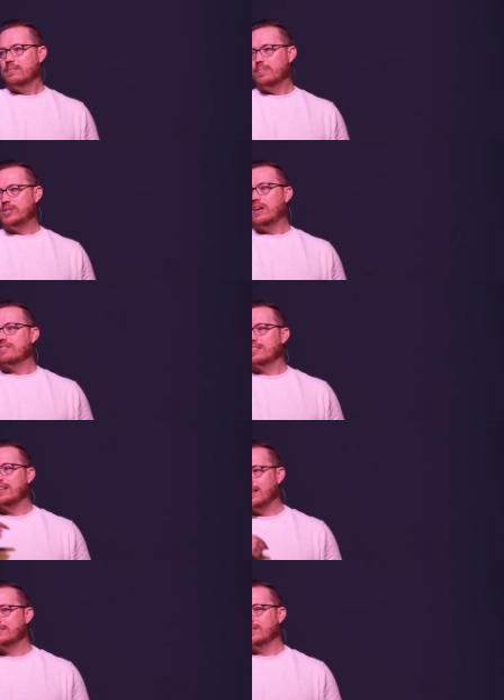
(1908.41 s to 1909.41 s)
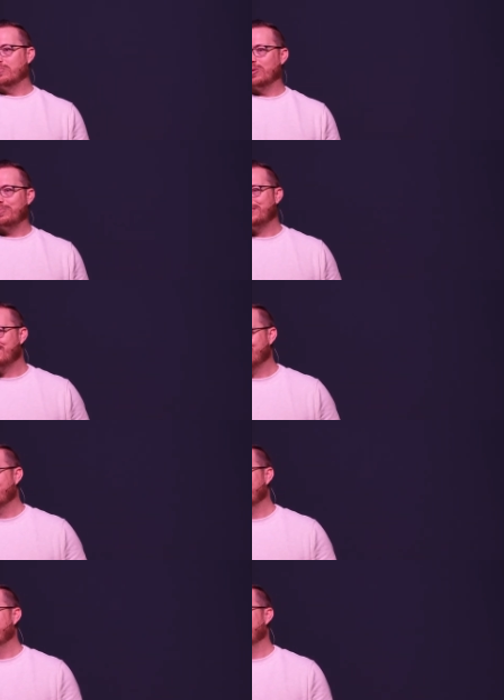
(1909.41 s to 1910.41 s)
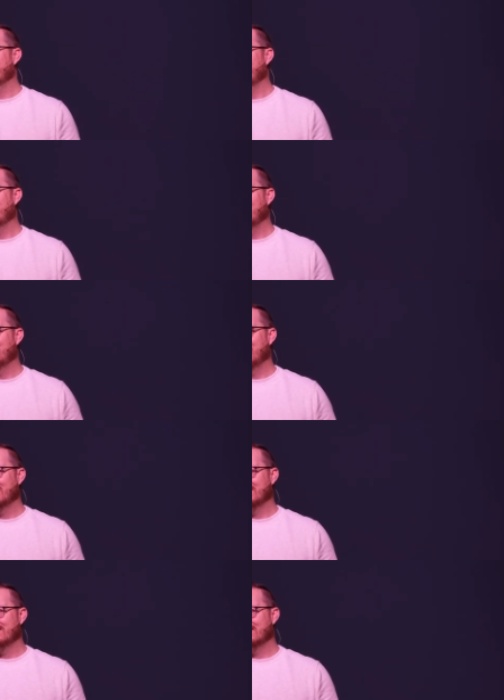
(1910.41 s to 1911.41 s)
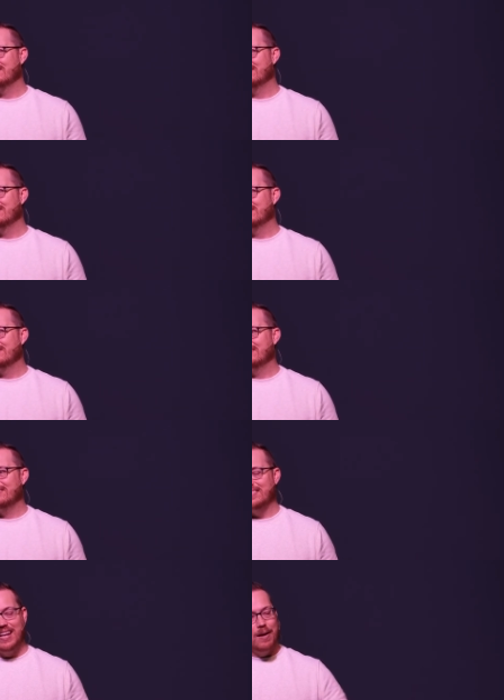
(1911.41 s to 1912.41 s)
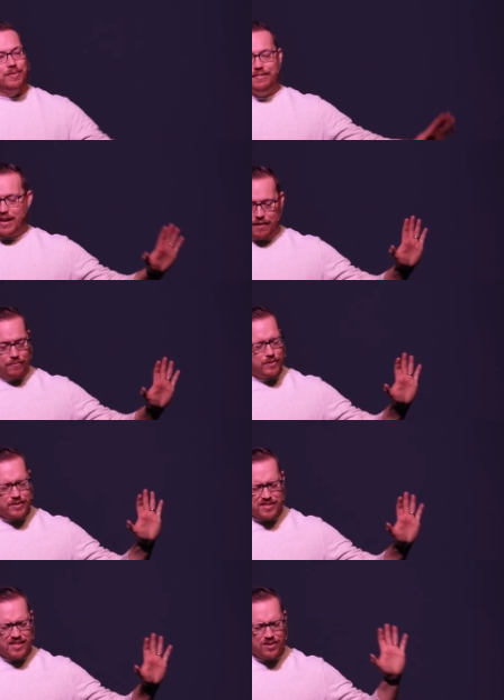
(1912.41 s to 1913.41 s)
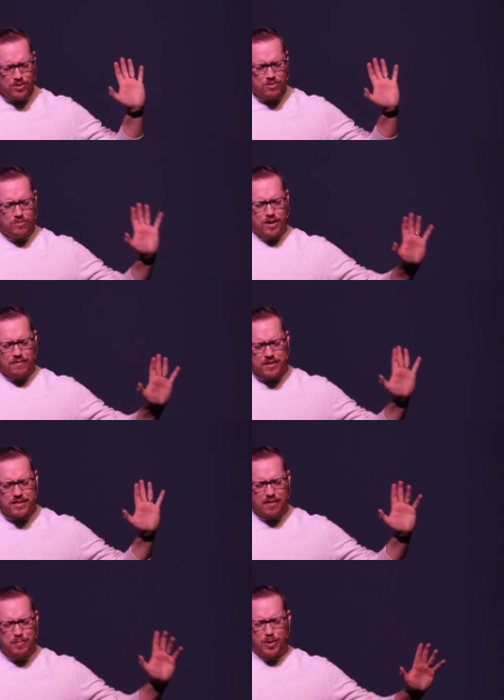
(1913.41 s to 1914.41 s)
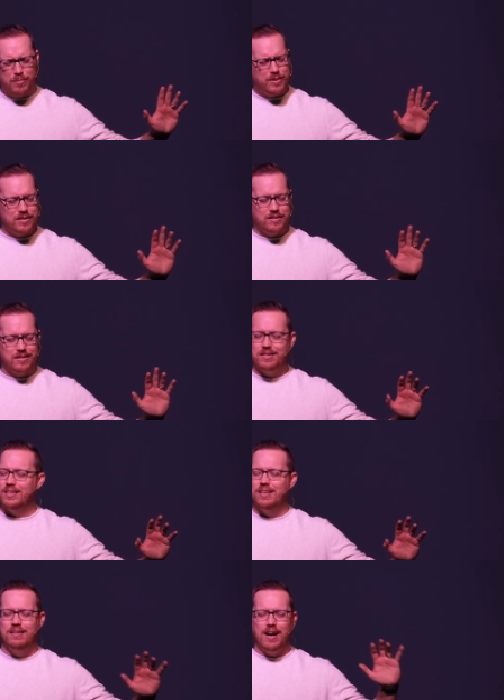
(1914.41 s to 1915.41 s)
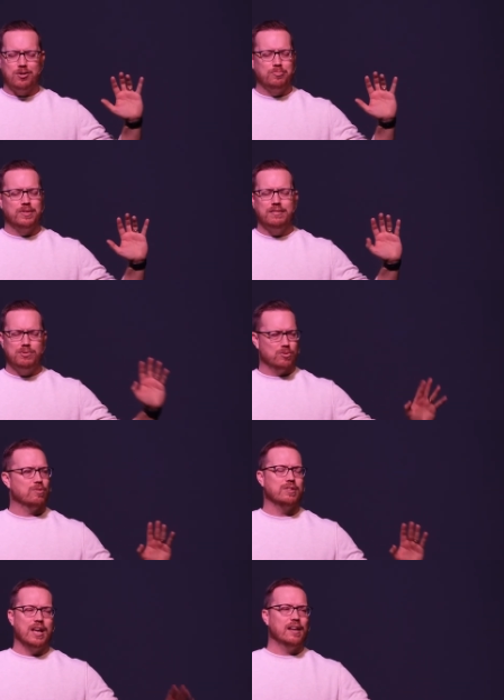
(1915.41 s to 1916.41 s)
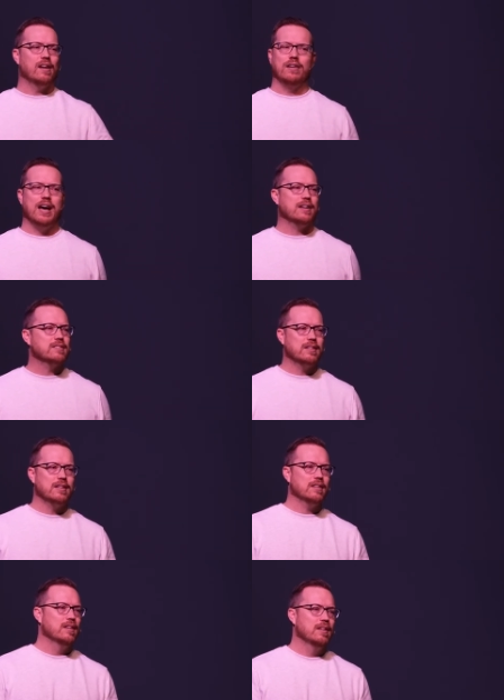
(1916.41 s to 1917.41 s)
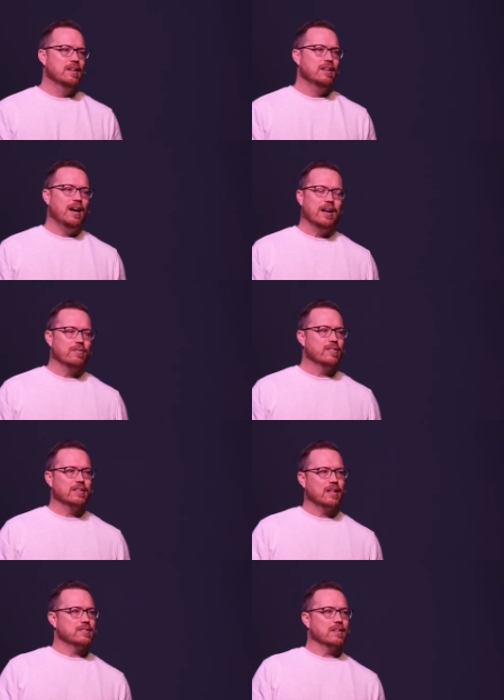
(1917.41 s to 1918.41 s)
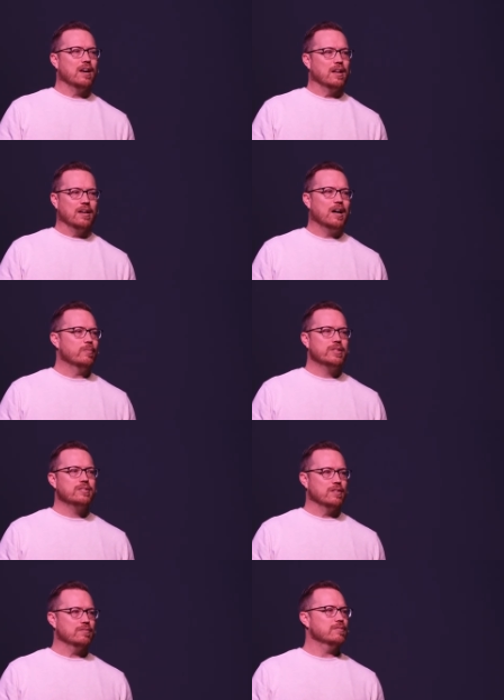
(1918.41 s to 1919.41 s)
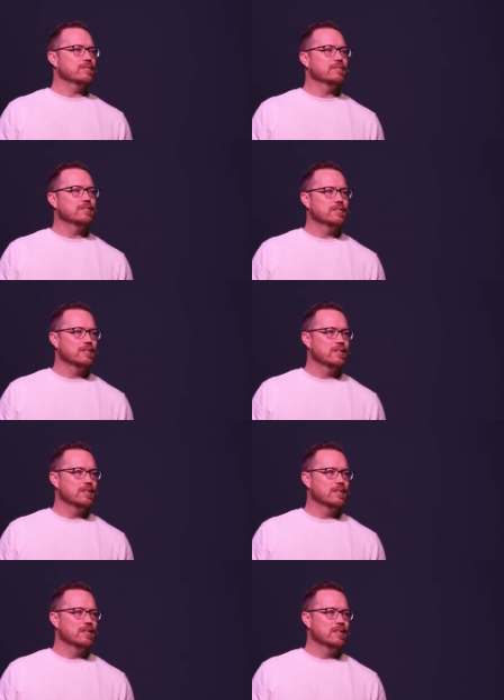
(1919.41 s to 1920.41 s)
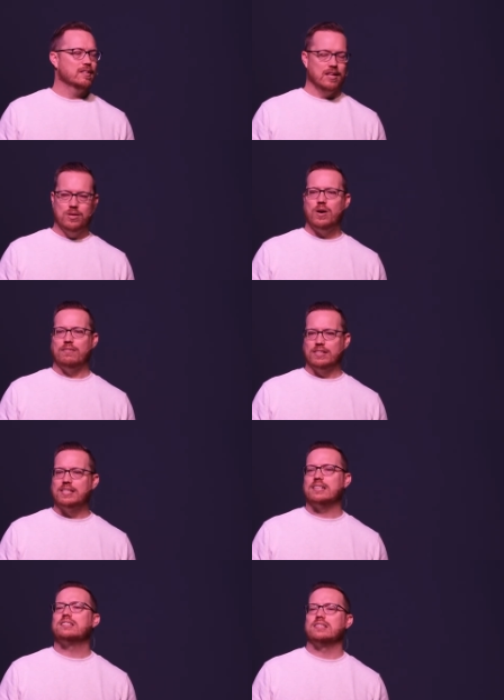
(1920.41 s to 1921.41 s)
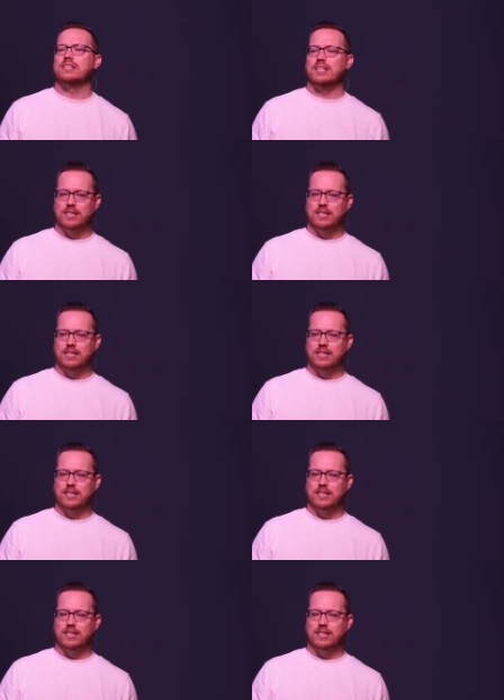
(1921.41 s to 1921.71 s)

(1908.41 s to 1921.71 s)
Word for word: But you have to say yes to the purpose. And I believe every single one of us have purpose. I don't believe you were created on accident. I don't think that's the kind of God we serve. That you have a destiny and